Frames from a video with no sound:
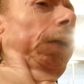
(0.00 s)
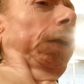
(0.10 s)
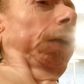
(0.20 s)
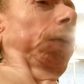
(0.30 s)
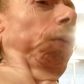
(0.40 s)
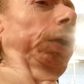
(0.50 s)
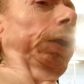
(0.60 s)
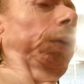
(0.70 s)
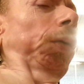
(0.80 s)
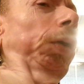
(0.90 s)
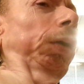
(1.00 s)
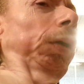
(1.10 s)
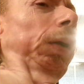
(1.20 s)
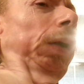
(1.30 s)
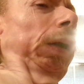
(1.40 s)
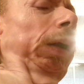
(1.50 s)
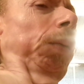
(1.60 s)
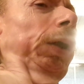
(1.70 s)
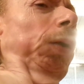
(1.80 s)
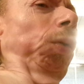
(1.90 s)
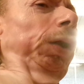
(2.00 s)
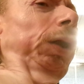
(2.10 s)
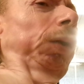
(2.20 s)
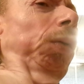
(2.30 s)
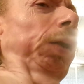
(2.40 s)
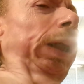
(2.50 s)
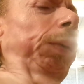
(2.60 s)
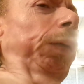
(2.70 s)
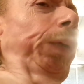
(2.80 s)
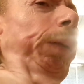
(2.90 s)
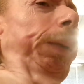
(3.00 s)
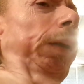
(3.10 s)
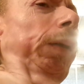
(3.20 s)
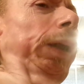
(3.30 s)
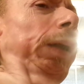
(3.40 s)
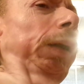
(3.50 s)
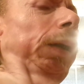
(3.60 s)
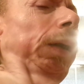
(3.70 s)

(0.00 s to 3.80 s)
or Gorgeous George, or was it Gorgeous George? That was a female, right?